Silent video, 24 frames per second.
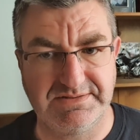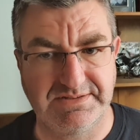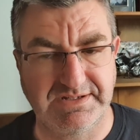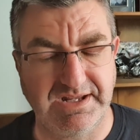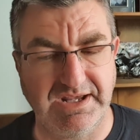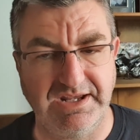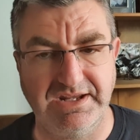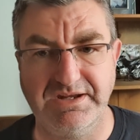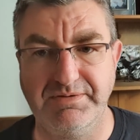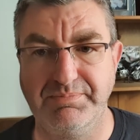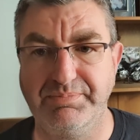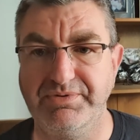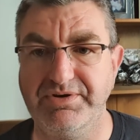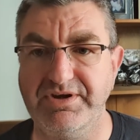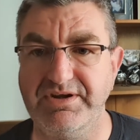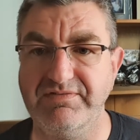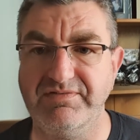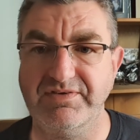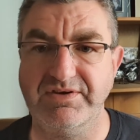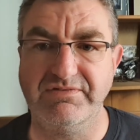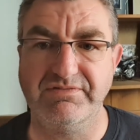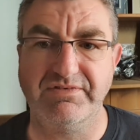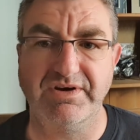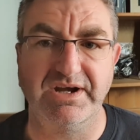Get your
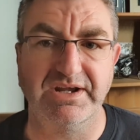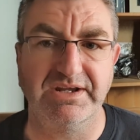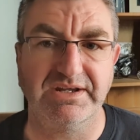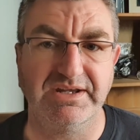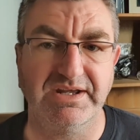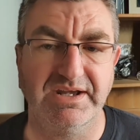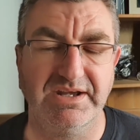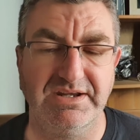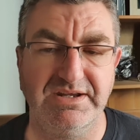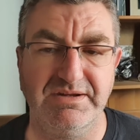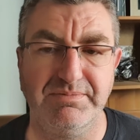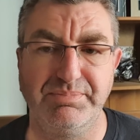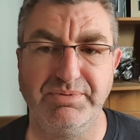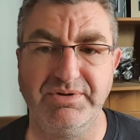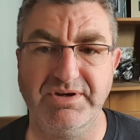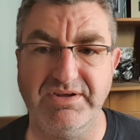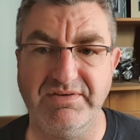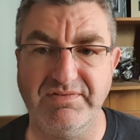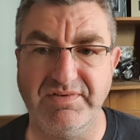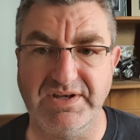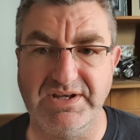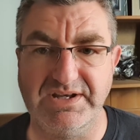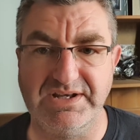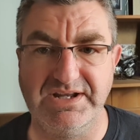breathing right. Get your
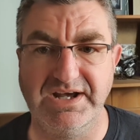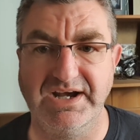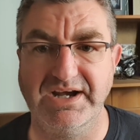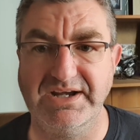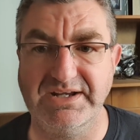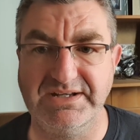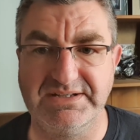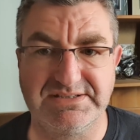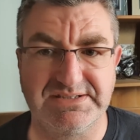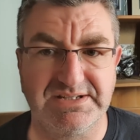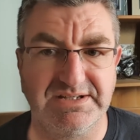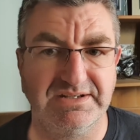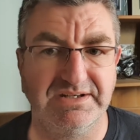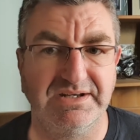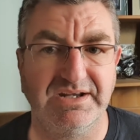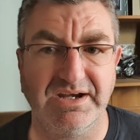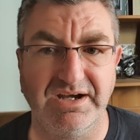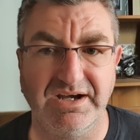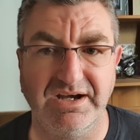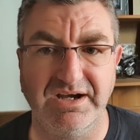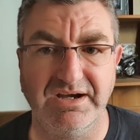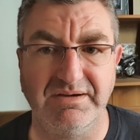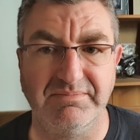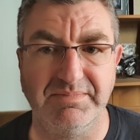breathing nice and
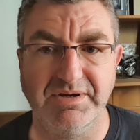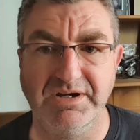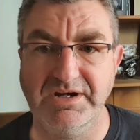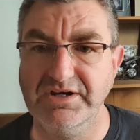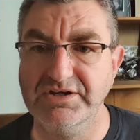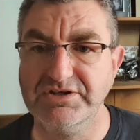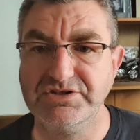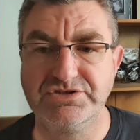calm.